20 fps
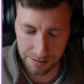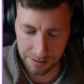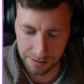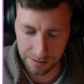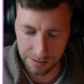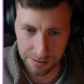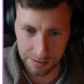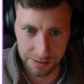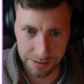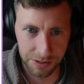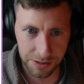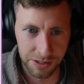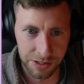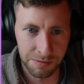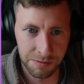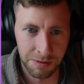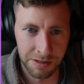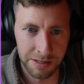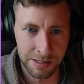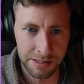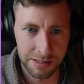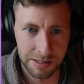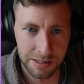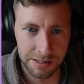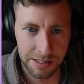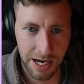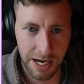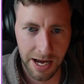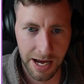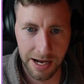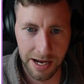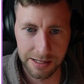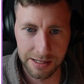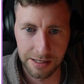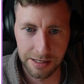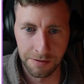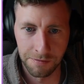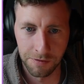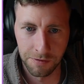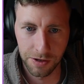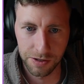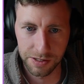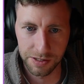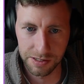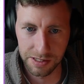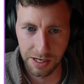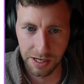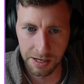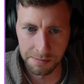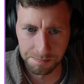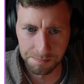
so I just want this to tag the converted time.